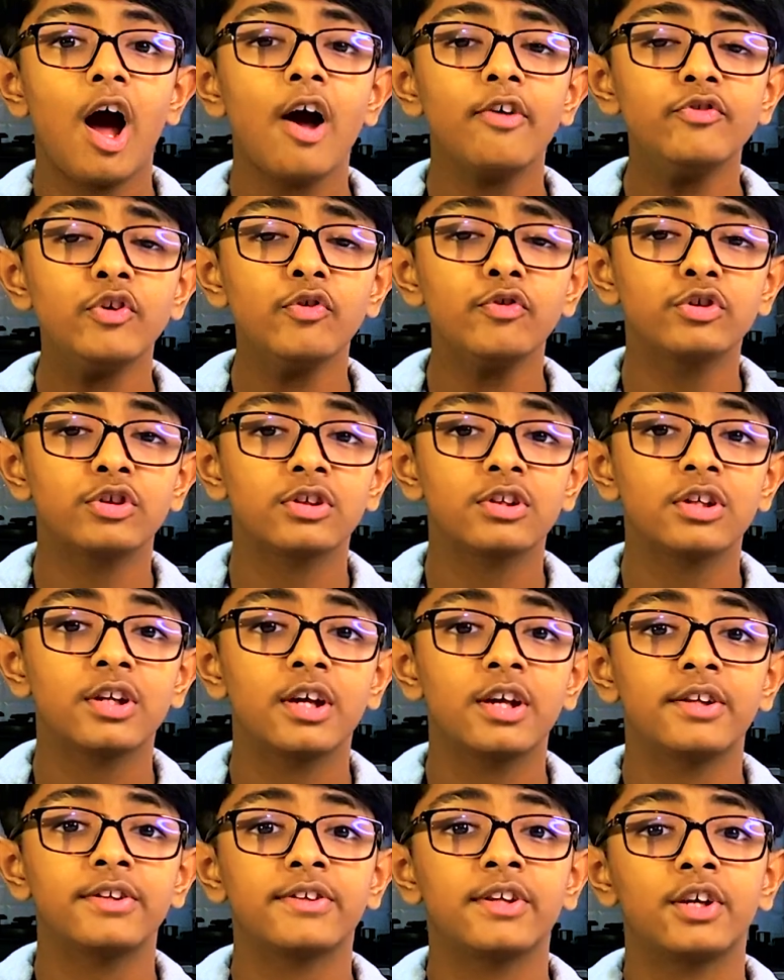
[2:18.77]

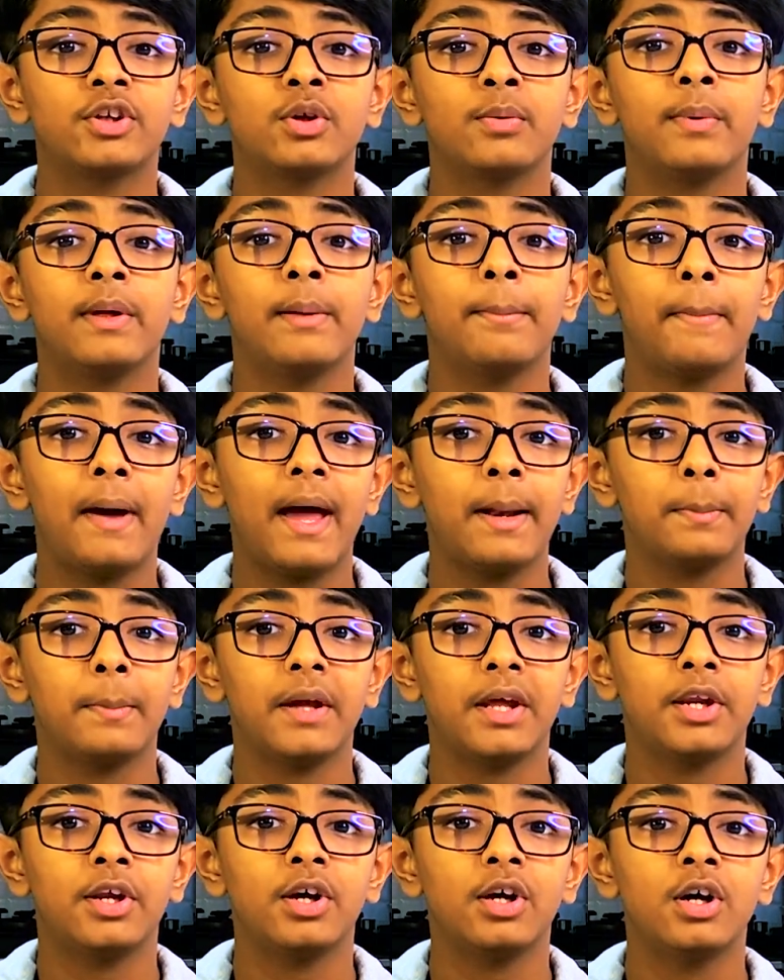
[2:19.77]
Artificial is said to be
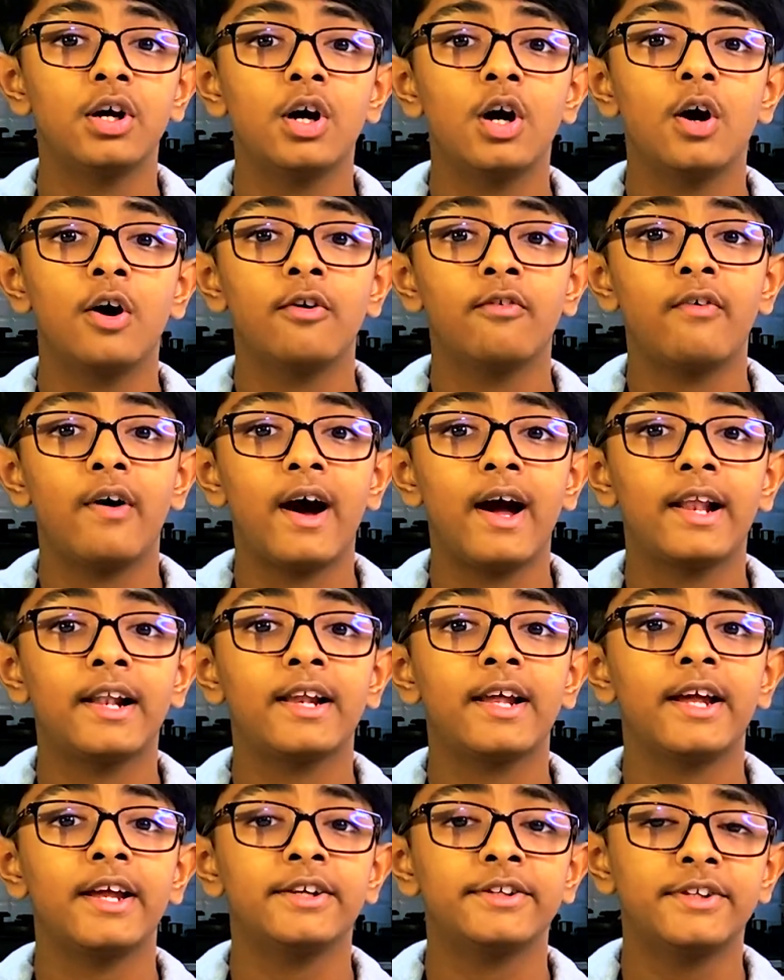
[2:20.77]
man made,
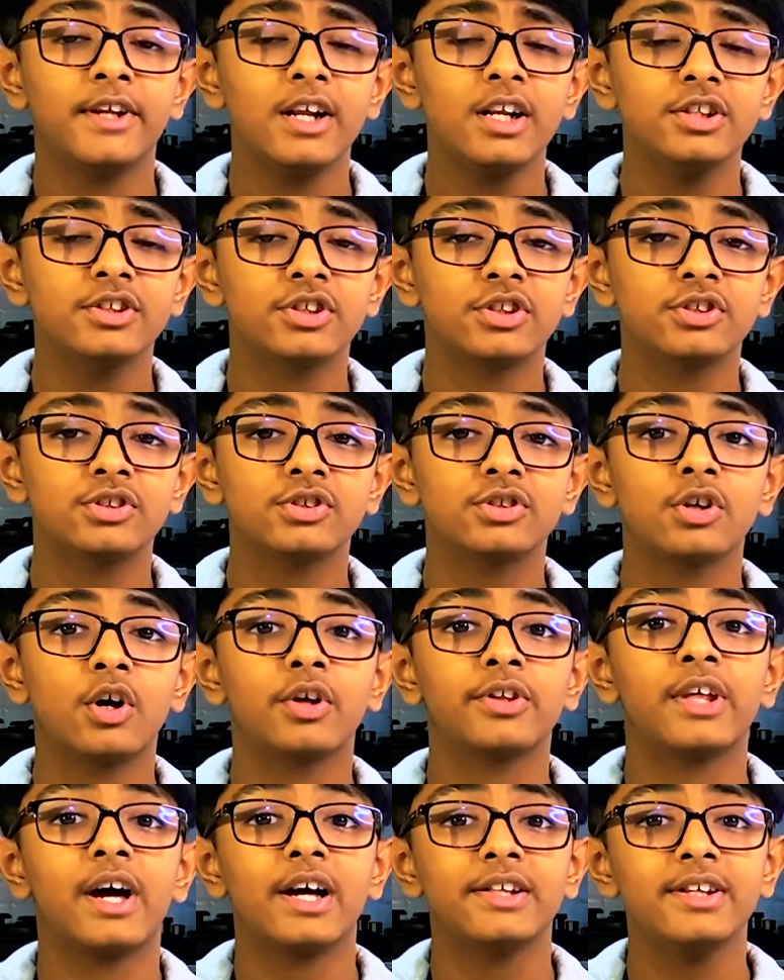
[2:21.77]
while intelligence,
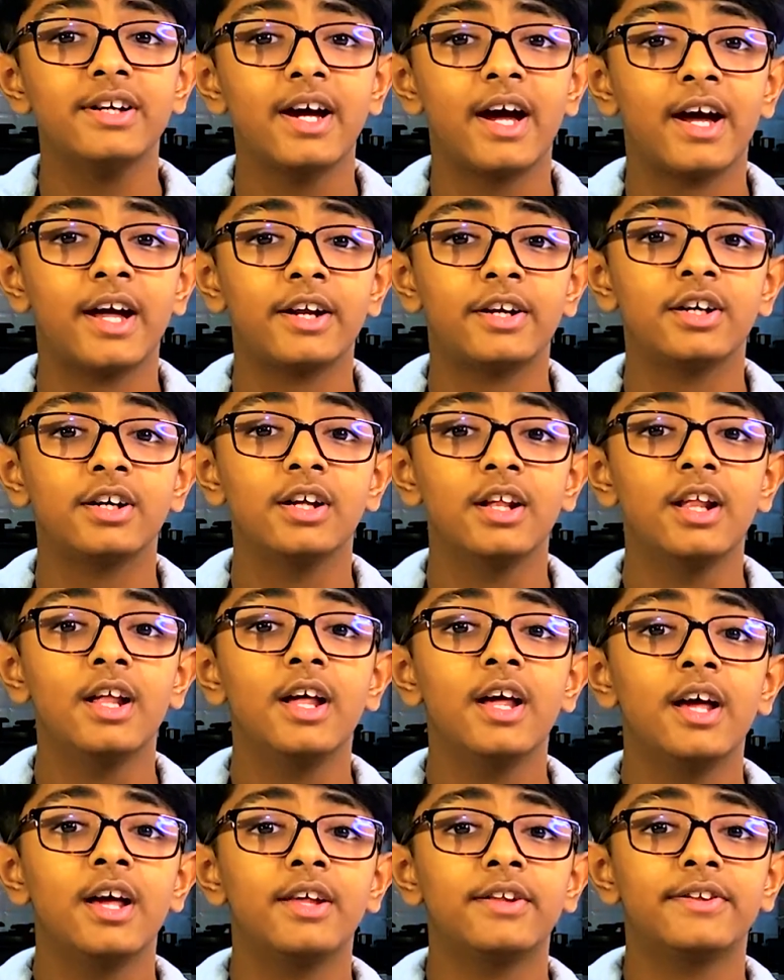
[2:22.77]
on the other hand,
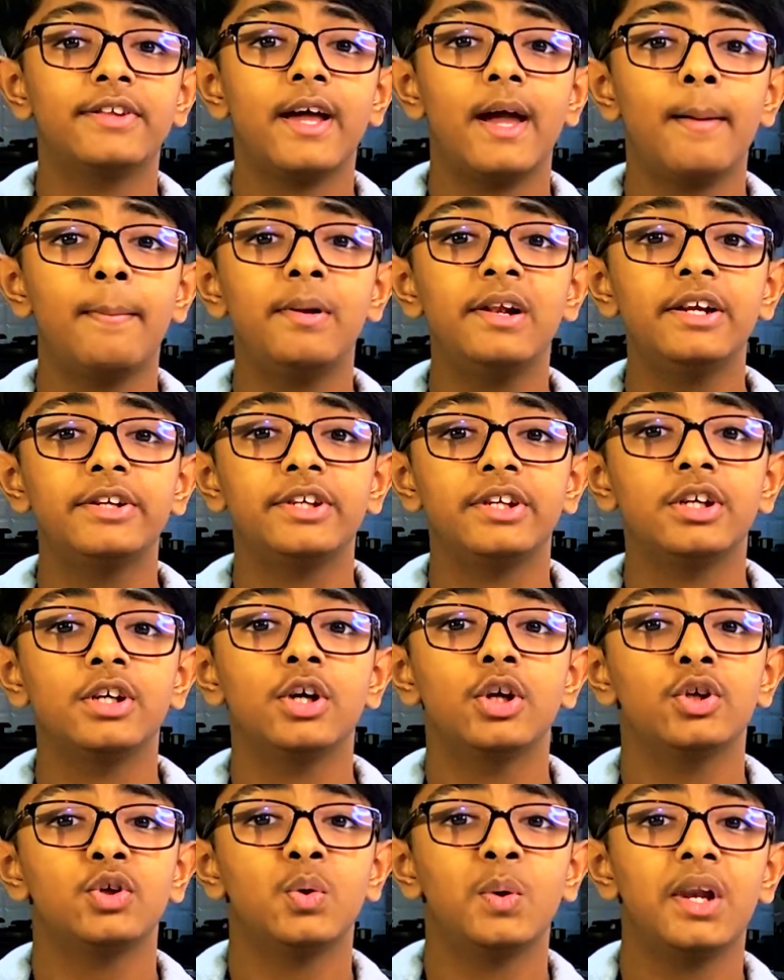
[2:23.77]
is the
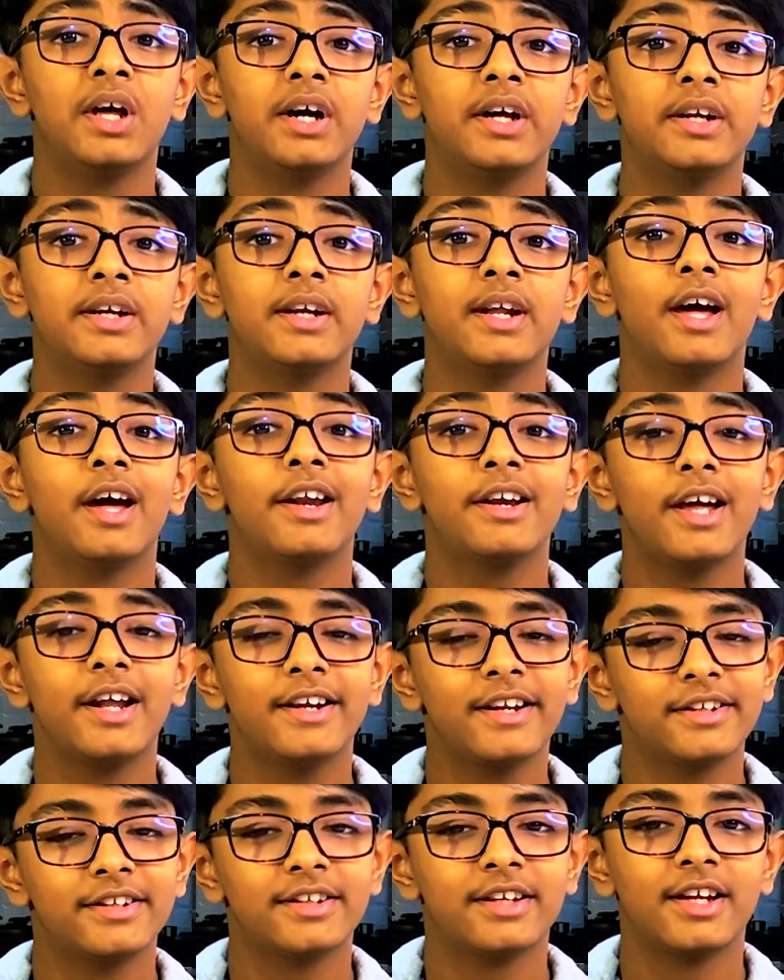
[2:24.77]
ability to learn and
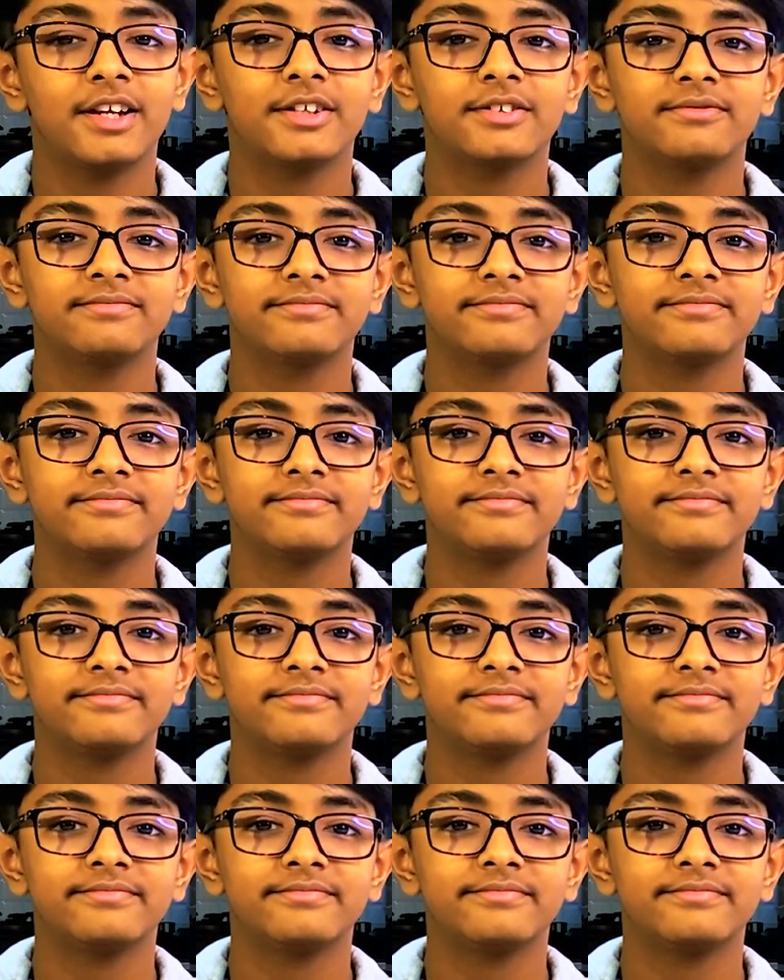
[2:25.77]
understand.